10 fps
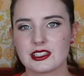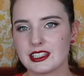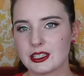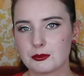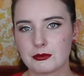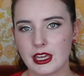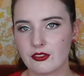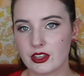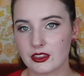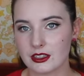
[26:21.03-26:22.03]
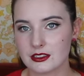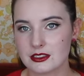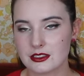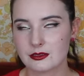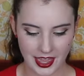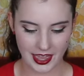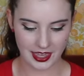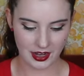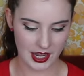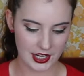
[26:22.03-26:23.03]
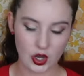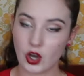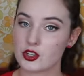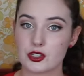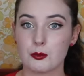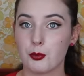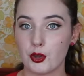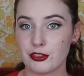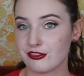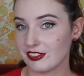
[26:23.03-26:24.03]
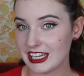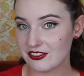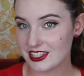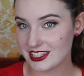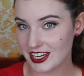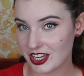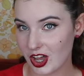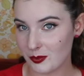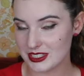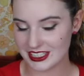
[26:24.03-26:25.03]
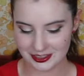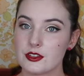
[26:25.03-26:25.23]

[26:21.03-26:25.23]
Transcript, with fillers: lip everythings. And I got both flavors that it comes in.